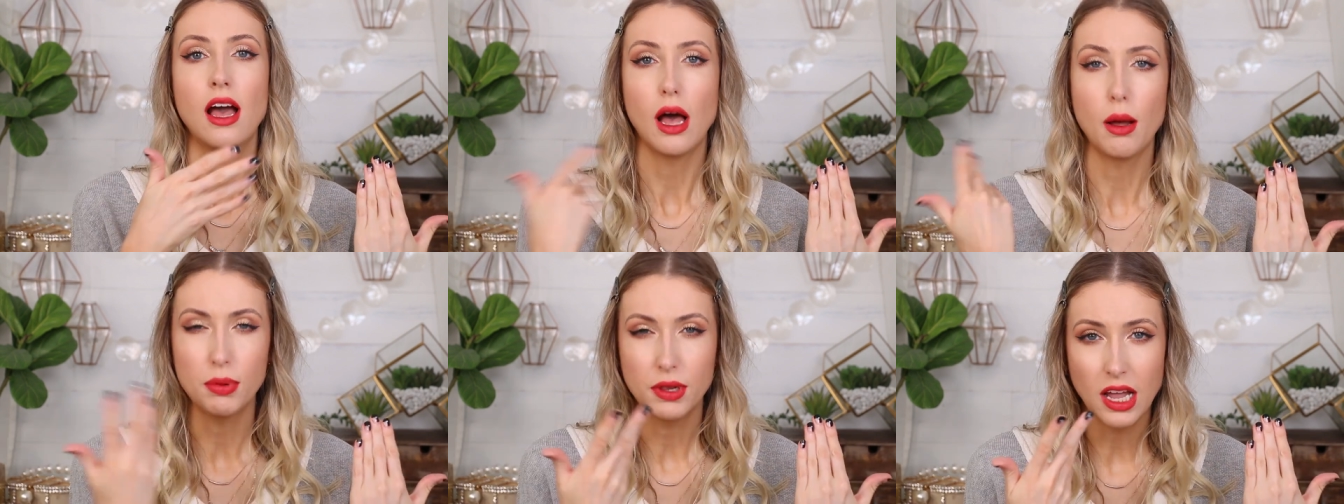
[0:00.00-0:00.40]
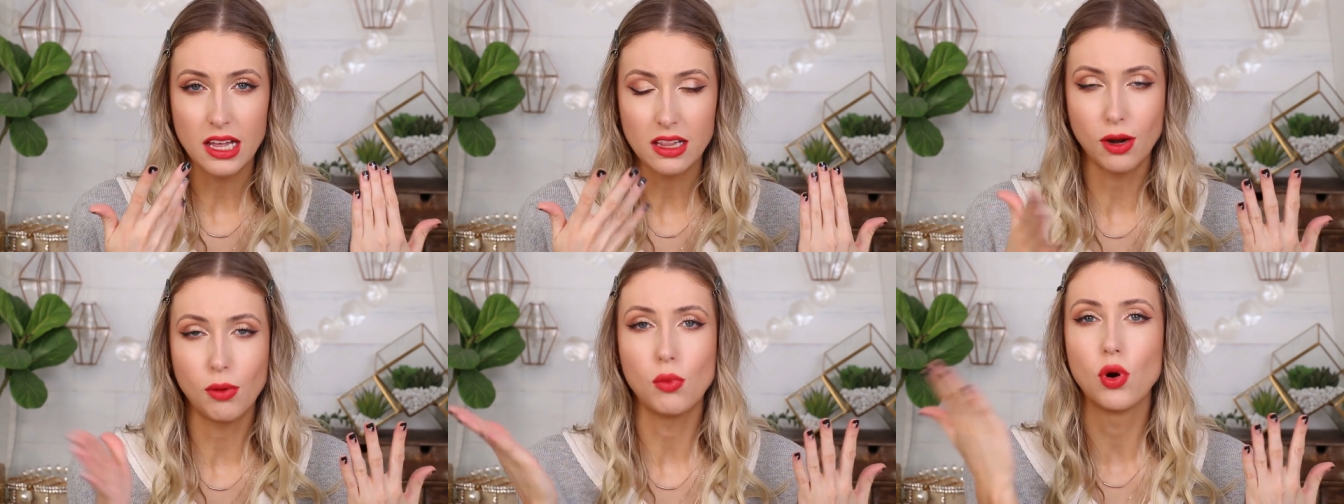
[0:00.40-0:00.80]
apply
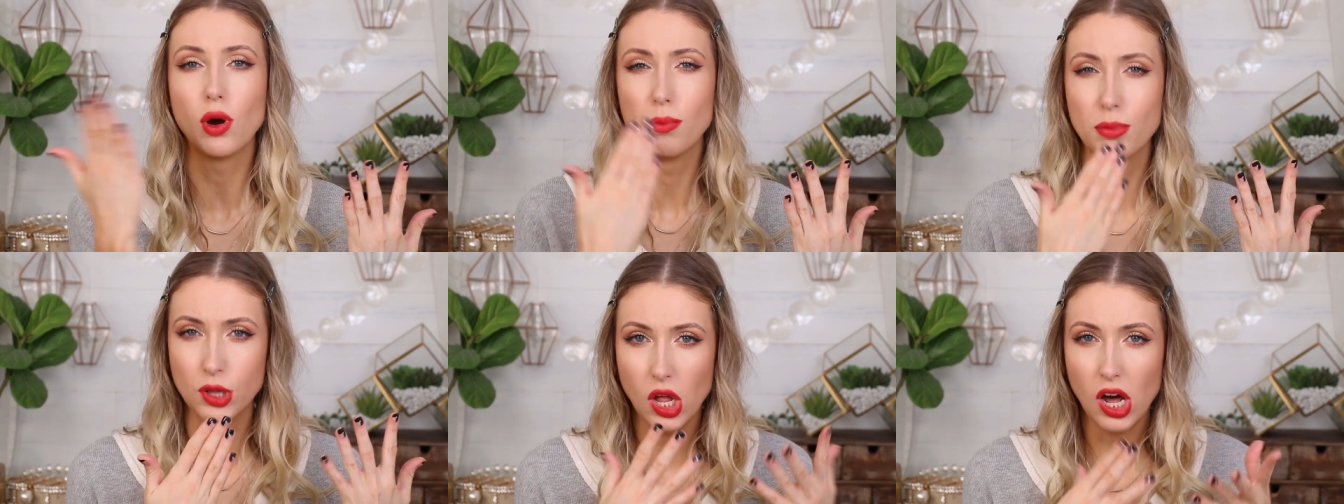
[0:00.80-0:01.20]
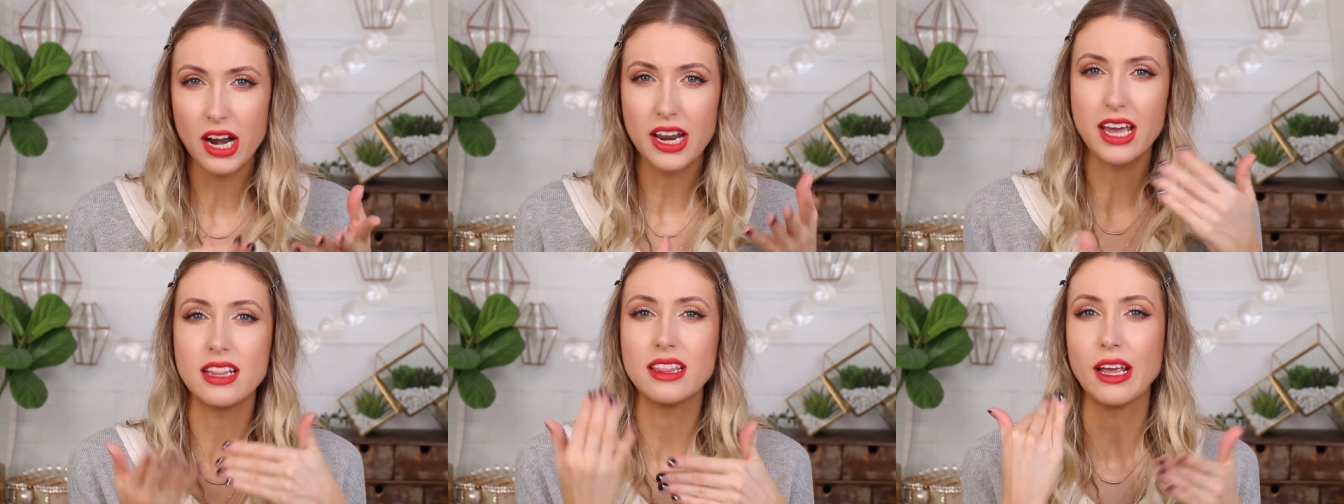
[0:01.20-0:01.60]
a little more,
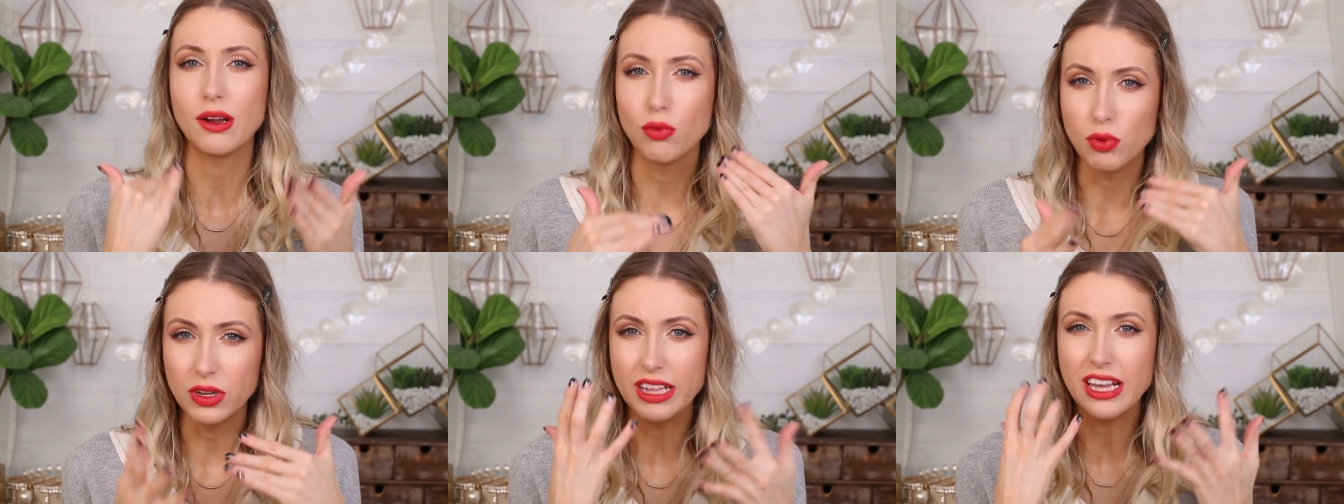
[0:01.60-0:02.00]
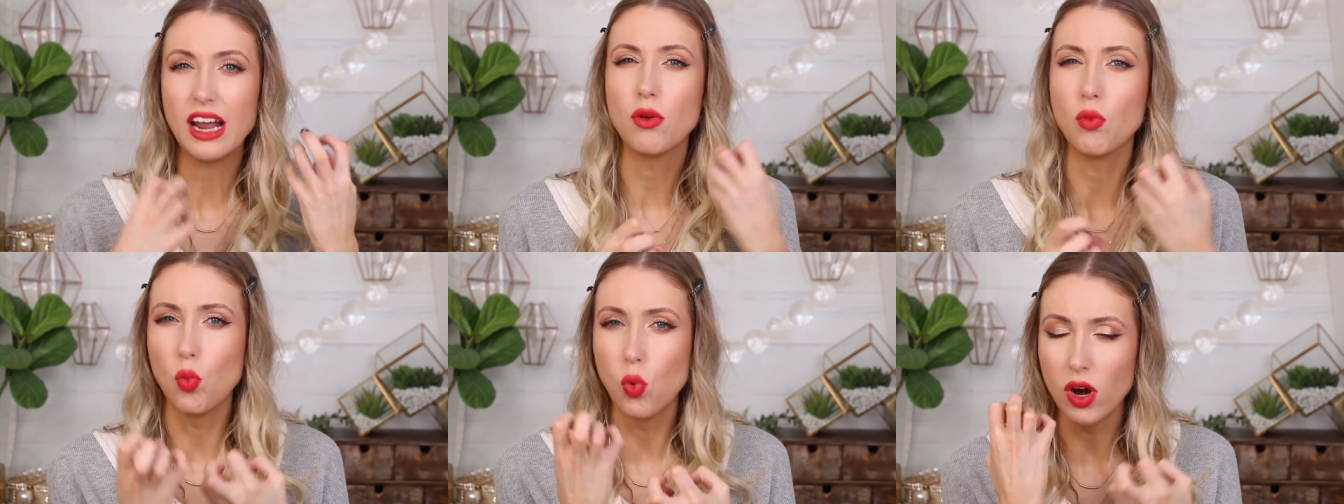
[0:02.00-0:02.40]
blot it, and like really
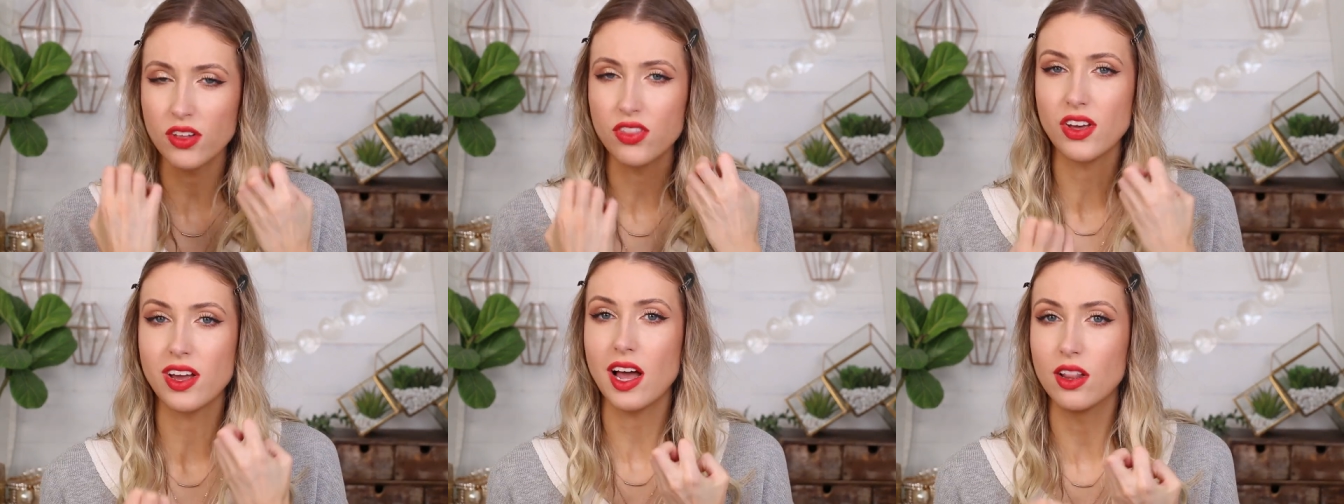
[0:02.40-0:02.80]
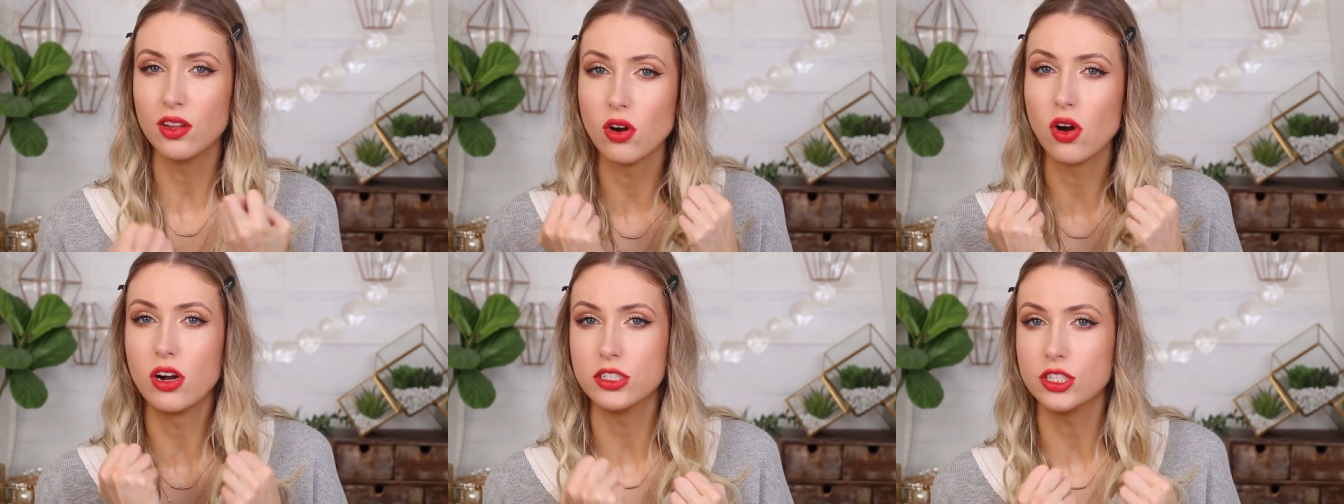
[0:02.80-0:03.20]
kind of work the
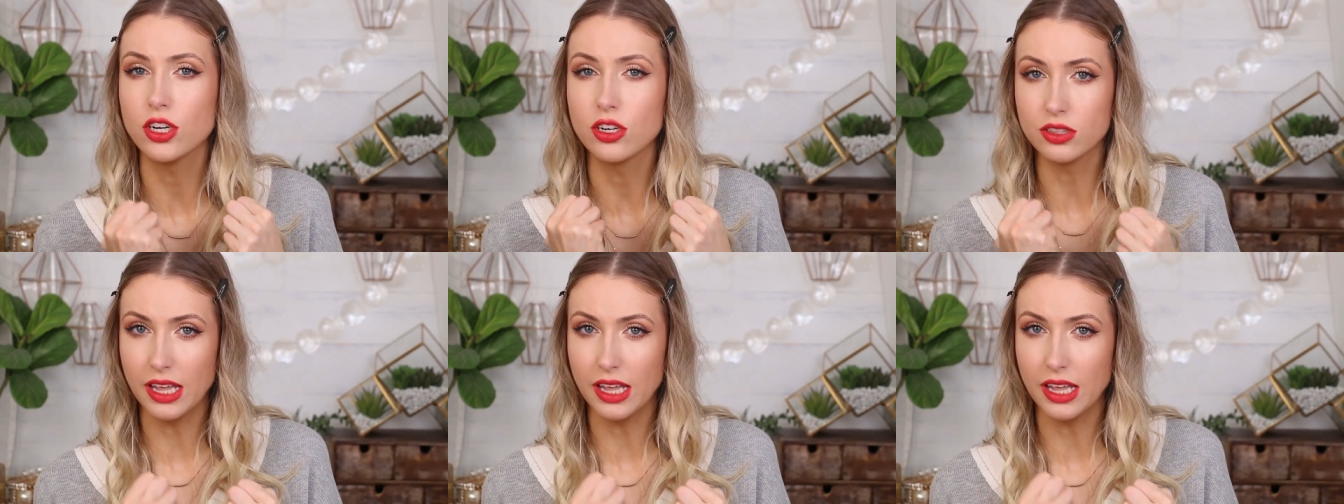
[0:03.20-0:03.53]
color onto your